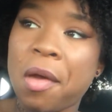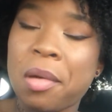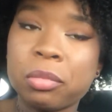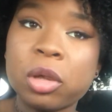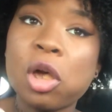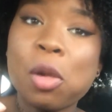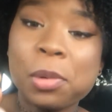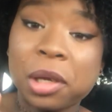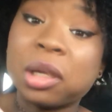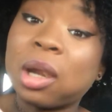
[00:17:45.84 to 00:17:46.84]
I'm really
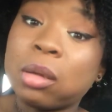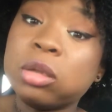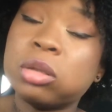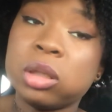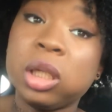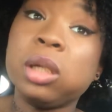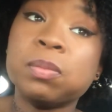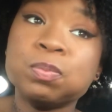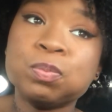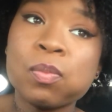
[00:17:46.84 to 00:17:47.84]
hoping I get at least a D.
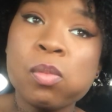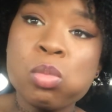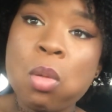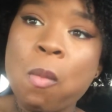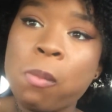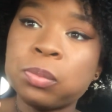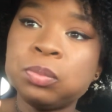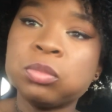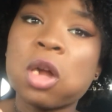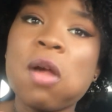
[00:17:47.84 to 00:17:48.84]

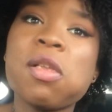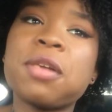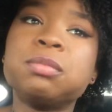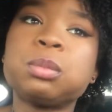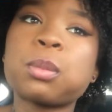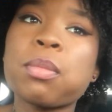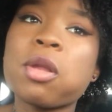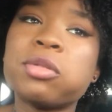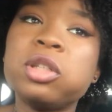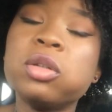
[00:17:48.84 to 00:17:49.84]
Because, like,
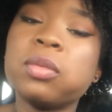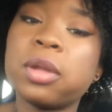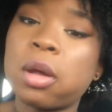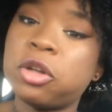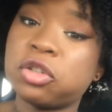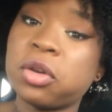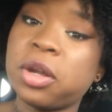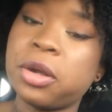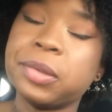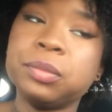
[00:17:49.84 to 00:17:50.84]
she's a really harsh
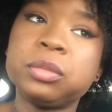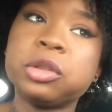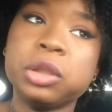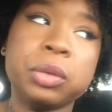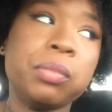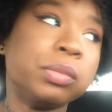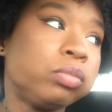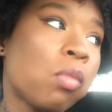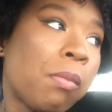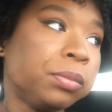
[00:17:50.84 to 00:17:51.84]
grader, too.
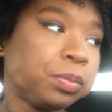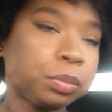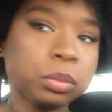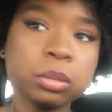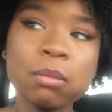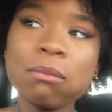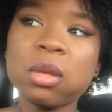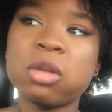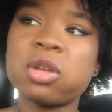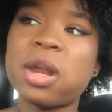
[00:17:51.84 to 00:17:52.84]

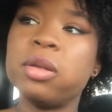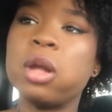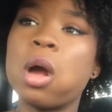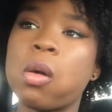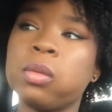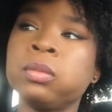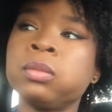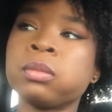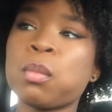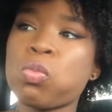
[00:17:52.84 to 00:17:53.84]
So I didn't know
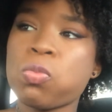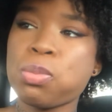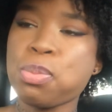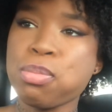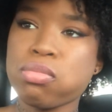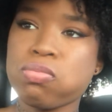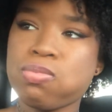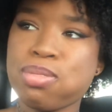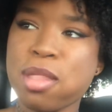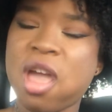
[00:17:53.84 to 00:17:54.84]

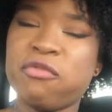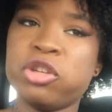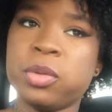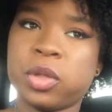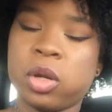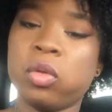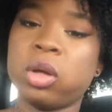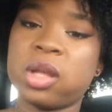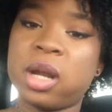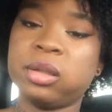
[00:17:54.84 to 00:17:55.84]
if she was going to
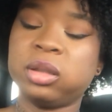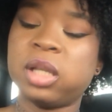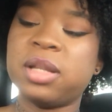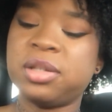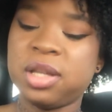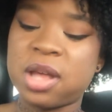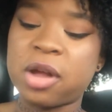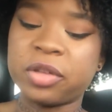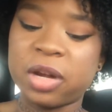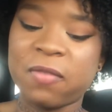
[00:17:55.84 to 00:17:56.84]
look at it and see that I
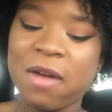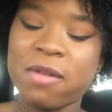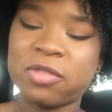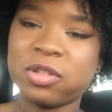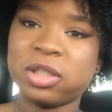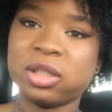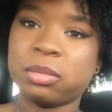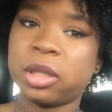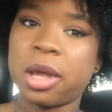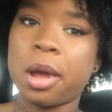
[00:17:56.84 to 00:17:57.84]
only had 5 references
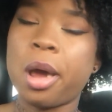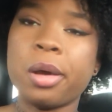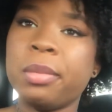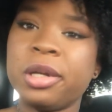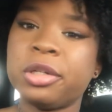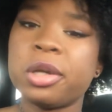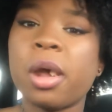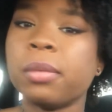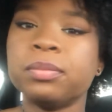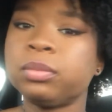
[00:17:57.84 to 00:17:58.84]
and be like, oh, bitch,
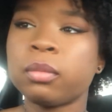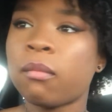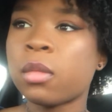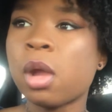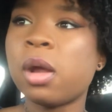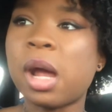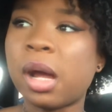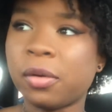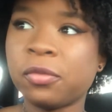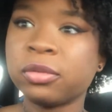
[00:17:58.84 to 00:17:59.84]
no.
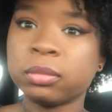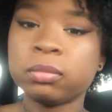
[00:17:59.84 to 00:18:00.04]
F.